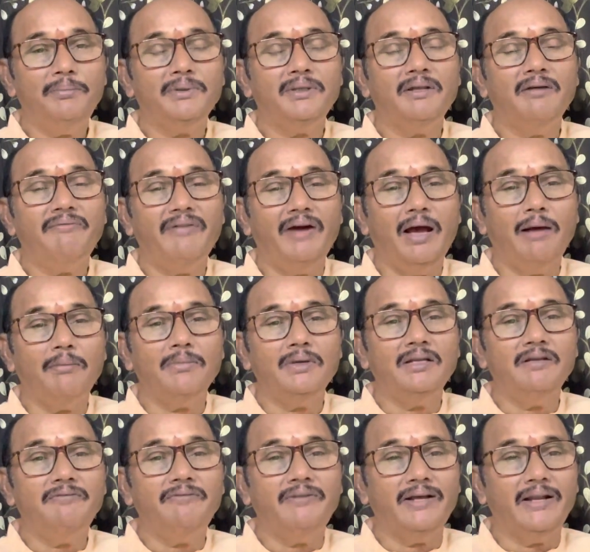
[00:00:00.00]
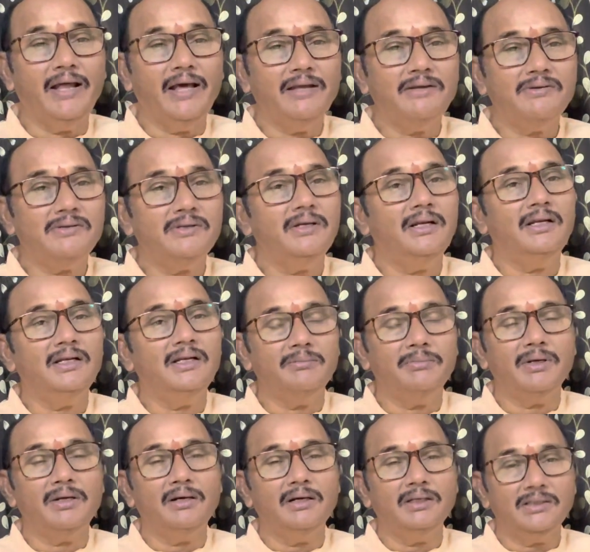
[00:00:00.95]
the family financially
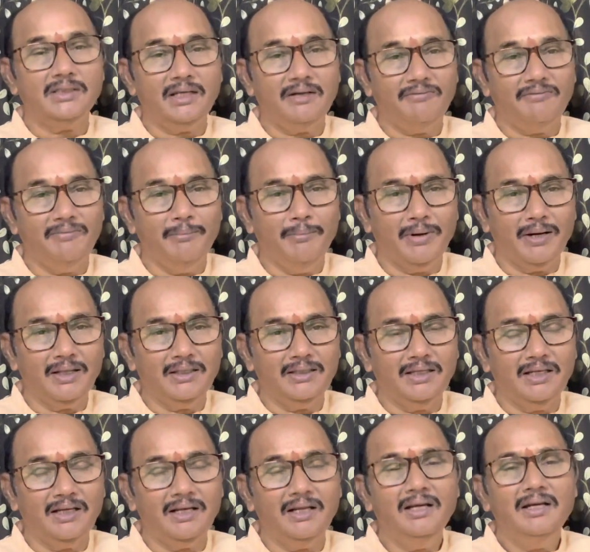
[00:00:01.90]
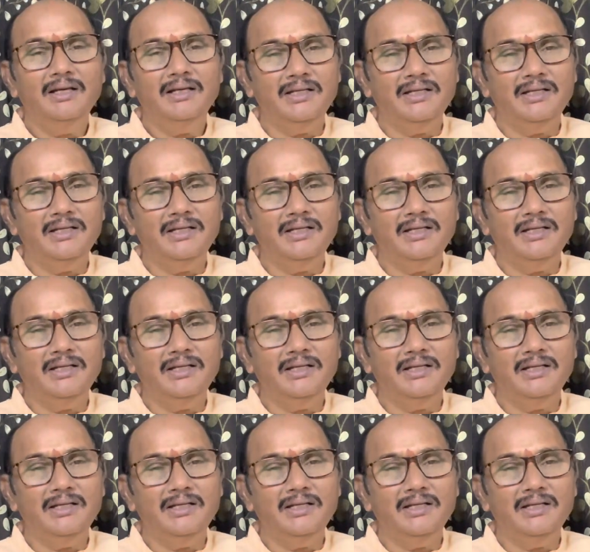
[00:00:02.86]
because her brother